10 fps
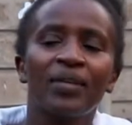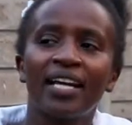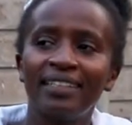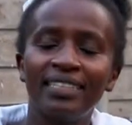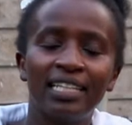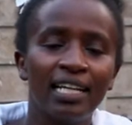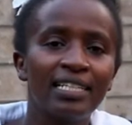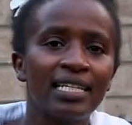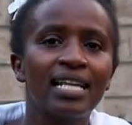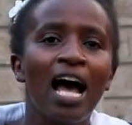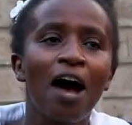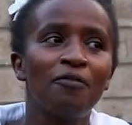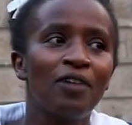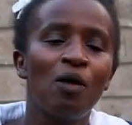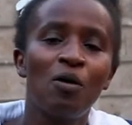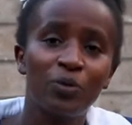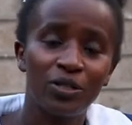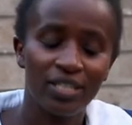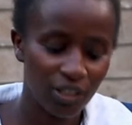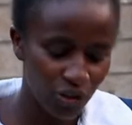Kindly let us have our
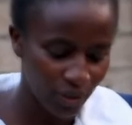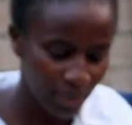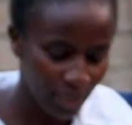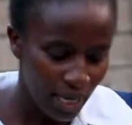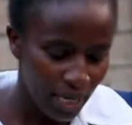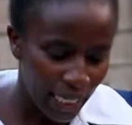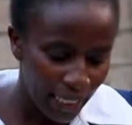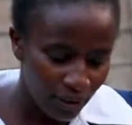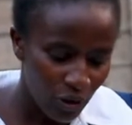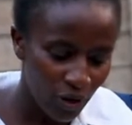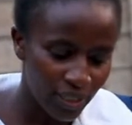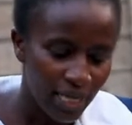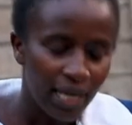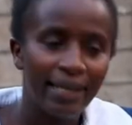protection in God.